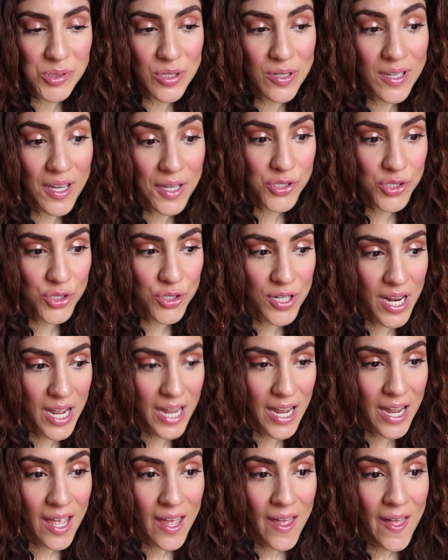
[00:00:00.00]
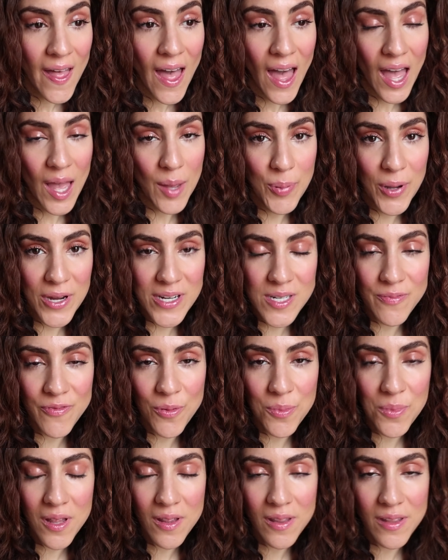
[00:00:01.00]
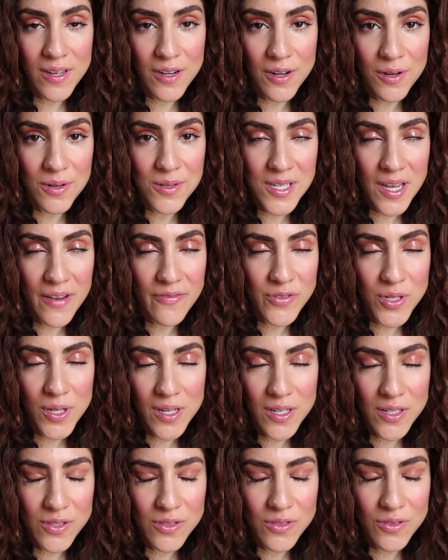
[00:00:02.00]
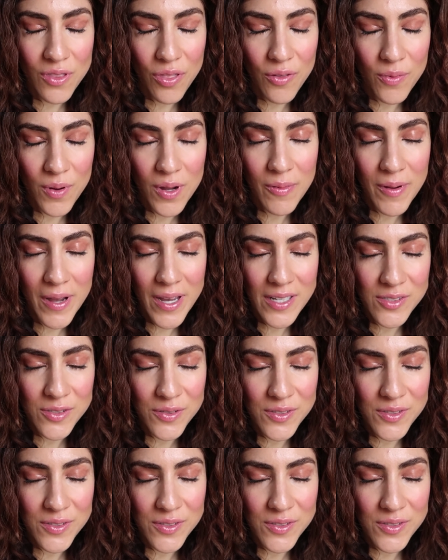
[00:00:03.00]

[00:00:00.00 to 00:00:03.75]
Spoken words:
So yesterday I picked up from the cleaners after like 3 weeks.